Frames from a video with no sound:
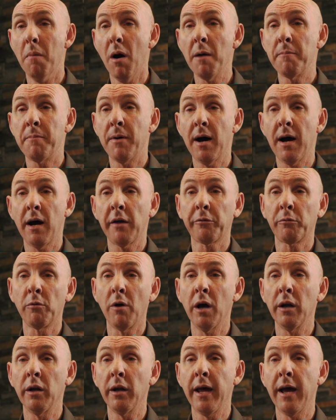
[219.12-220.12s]
My path
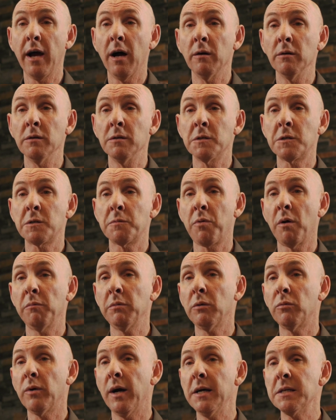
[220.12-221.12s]
right now is to
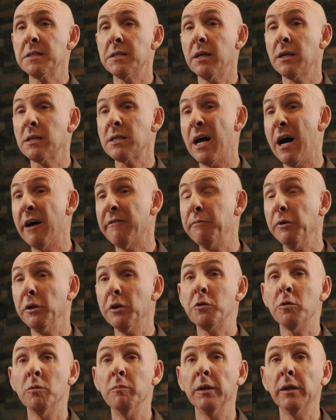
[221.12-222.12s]
probably raise the next
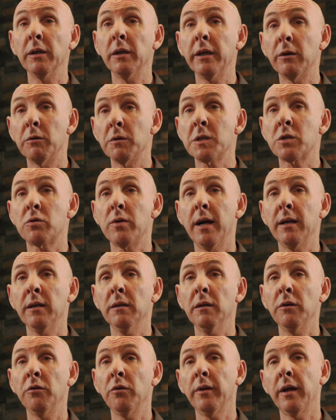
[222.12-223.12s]
$500,000 to $1 million here in
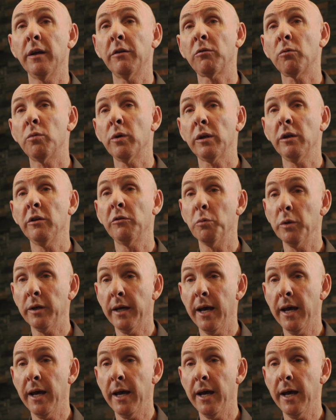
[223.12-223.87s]
Australia and do that as quickly as we